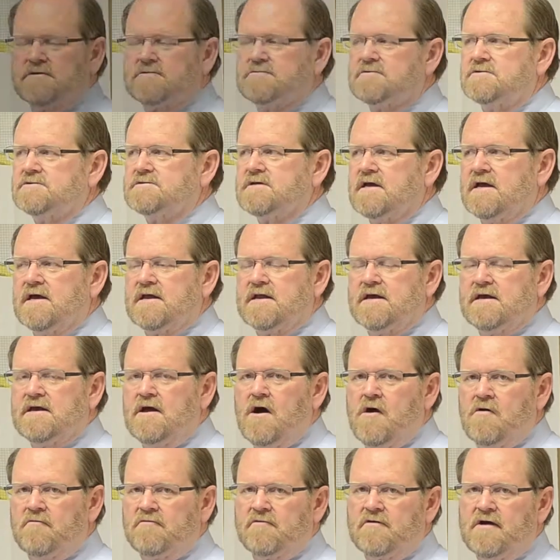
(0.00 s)
interest and
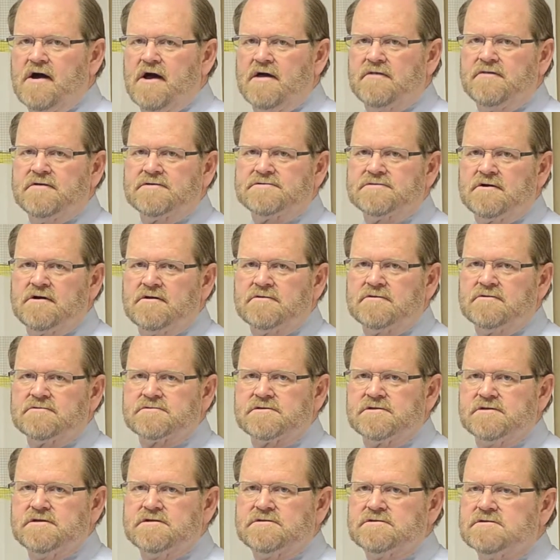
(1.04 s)
an override that's on
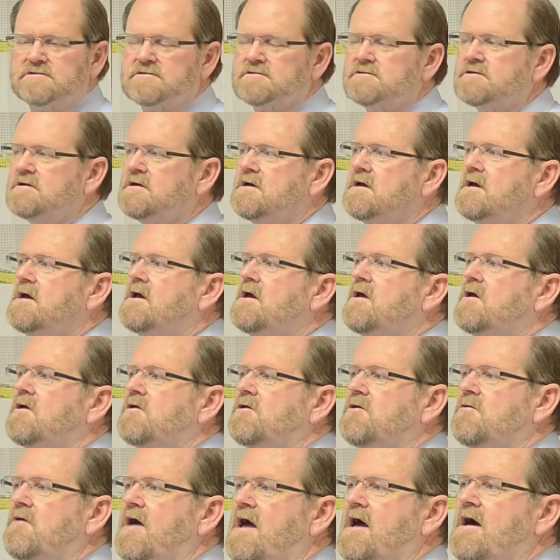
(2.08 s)
those leases.
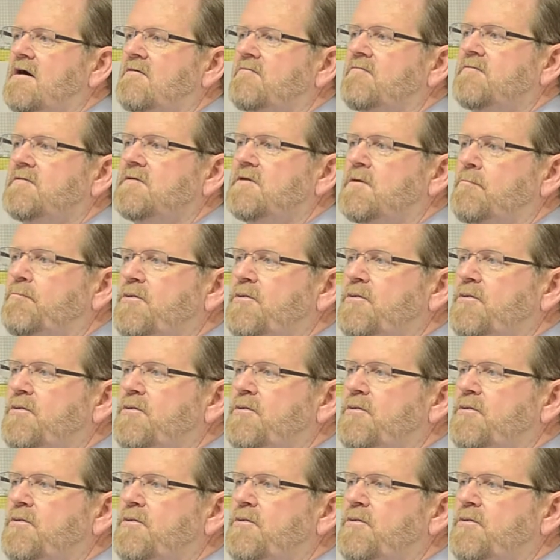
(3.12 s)
You have